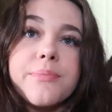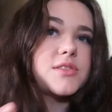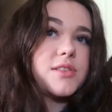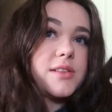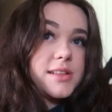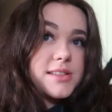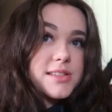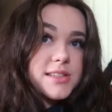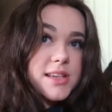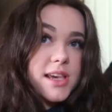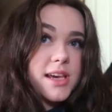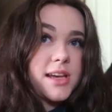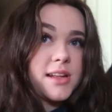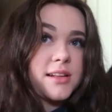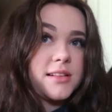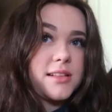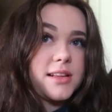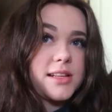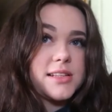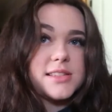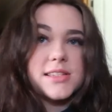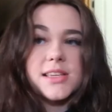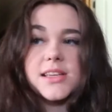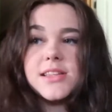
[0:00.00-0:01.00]
So let's get,
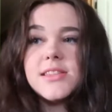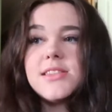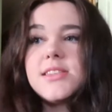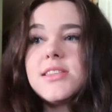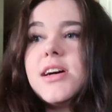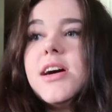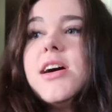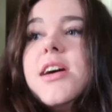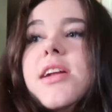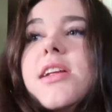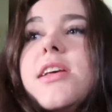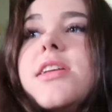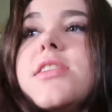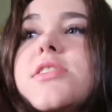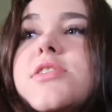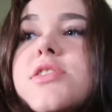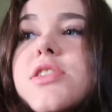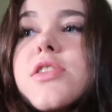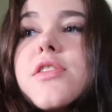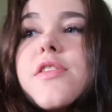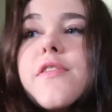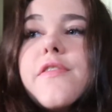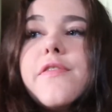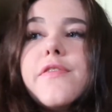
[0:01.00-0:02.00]
let's get started.
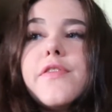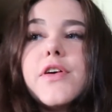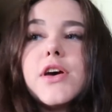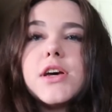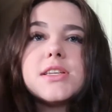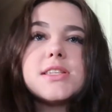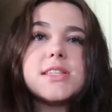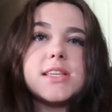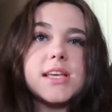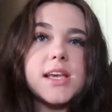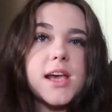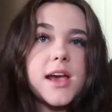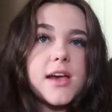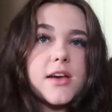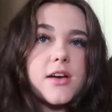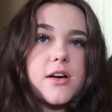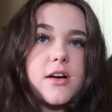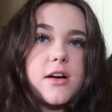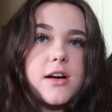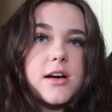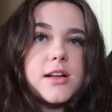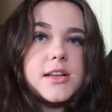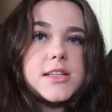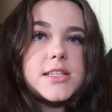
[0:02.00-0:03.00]
So the first thing I
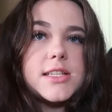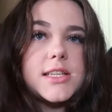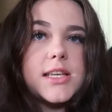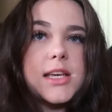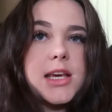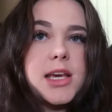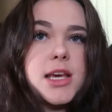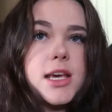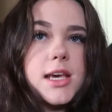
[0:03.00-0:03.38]
got